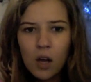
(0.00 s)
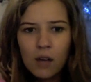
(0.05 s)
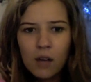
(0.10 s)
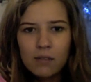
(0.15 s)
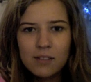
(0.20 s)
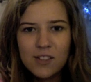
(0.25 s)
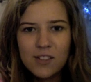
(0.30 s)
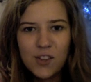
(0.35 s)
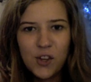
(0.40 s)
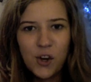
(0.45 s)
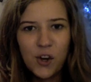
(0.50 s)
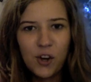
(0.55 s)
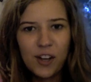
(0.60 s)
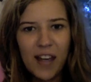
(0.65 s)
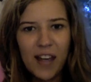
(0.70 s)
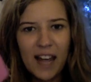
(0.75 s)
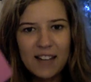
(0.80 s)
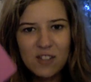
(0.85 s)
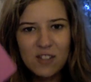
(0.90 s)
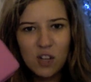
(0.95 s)
Is it the cure to
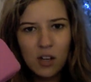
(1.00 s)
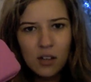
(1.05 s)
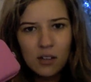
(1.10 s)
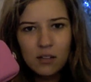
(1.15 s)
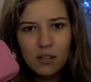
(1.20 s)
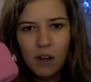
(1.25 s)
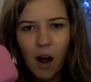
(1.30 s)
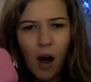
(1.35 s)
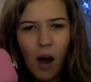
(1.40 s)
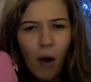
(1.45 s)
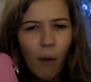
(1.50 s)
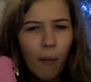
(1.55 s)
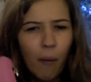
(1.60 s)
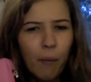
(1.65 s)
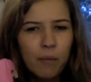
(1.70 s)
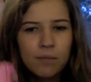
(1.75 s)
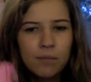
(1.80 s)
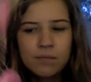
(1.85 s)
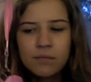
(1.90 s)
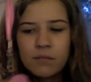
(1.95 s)
cancer?
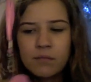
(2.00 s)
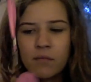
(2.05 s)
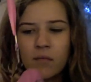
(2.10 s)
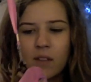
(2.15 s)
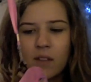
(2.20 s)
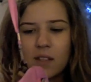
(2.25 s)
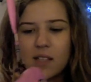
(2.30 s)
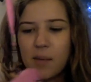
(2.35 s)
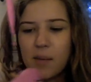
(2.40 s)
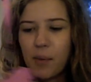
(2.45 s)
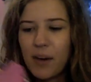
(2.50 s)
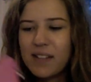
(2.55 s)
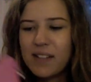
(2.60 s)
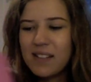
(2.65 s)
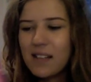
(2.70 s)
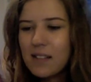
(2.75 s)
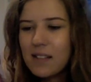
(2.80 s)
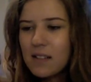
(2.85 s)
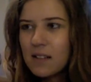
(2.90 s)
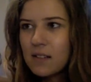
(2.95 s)
Is it a
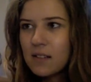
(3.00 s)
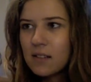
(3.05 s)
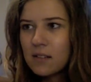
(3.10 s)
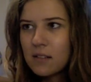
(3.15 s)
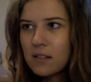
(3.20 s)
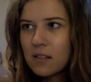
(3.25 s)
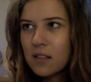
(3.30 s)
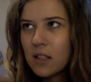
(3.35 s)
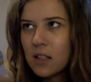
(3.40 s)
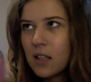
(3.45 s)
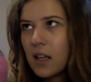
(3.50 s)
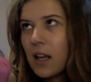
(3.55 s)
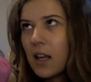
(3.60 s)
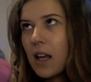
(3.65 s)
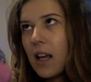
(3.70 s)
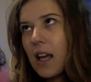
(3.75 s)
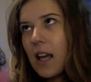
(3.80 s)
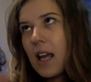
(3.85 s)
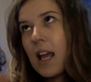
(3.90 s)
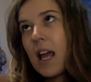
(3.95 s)
bracelet?
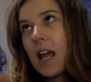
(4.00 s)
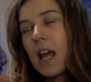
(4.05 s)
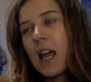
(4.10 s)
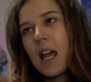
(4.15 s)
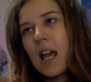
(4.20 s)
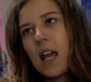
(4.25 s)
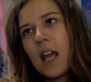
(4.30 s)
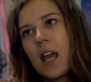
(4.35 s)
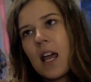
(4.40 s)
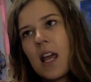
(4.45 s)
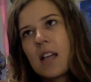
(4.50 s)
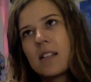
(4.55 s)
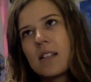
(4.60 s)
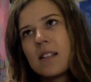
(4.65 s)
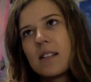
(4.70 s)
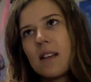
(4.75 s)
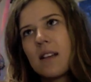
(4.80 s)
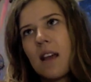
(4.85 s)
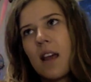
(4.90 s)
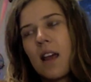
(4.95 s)
Is
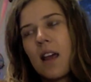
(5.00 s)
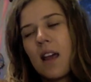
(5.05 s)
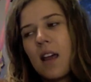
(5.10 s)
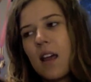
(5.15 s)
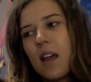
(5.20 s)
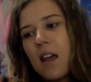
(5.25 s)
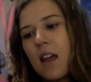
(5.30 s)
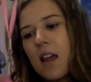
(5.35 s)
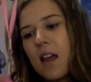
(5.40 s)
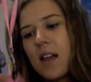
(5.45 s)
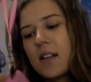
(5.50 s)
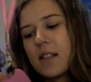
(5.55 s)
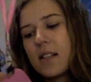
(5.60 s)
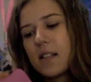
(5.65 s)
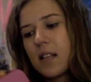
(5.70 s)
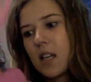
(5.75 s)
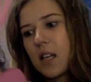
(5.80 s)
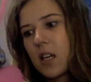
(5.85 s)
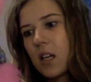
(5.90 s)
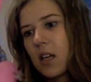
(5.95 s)
it
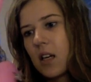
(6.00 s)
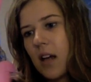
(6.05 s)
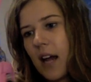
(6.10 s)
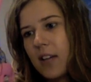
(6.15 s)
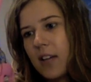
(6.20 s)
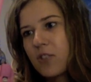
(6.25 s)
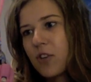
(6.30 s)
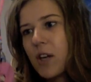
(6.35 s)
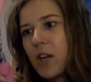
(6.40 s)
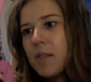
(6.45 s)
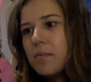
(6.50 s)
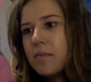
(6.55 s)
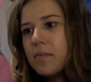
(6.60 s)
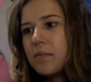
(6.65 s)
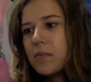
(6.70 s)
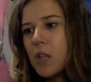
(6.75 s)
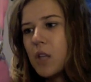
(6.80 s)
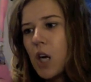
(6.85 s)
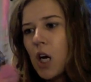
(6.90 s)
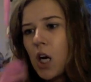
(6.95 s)
ice cream?
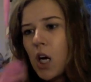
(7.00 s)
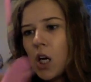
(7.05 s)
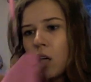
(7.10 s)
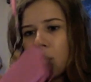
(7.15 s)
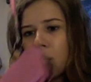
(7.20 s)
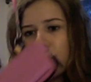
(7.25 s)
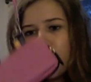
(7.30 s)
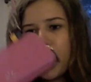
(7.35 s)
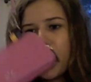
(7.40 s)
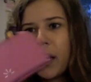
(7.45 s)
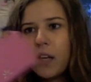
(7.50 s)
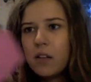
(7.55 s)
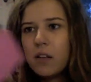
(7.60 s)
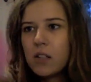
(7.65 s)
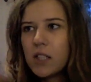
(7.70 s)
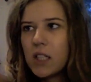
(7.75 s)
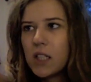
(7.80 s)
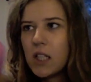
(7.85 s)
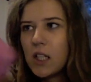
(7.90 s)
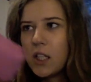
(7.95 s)
No. Pudding?
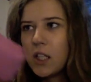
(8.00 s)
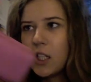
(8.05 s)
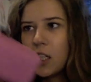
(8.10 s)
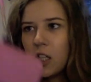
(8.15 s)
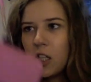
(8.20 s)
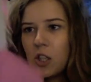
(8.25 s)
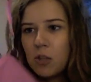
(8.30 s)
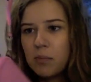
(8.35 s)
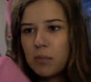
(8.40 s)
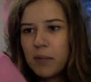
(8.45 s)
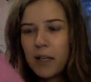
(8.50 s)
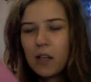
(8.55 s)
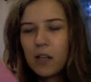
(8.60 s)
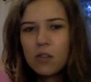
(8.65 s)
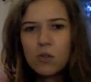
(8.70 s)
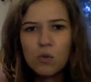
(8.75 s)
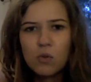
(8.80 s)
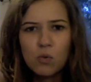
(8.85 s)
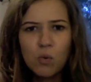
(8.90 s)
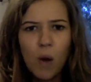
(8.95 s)
No. Pickles?
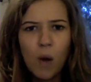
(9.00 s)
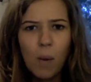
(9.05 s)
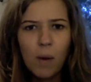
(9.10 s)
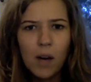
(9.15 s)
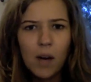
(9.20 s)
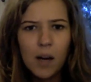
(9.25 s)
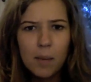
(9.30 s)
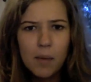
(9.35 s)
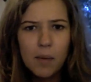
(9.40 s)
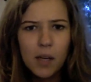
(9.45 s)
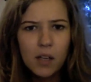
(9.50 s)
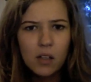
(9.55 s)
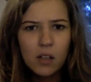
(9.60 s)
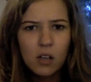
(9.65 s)
Ooh, I want a pickle.